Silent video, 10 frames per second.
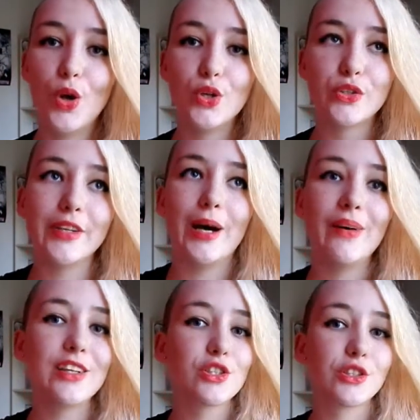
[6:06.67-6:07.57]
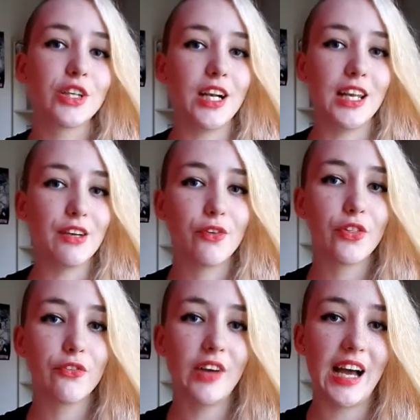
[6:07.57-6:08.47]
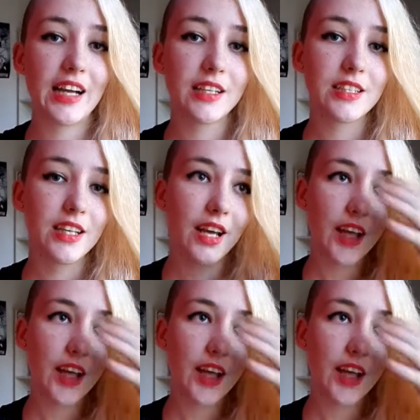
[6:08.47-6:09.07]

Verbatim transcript: So now I just gotta live with the fact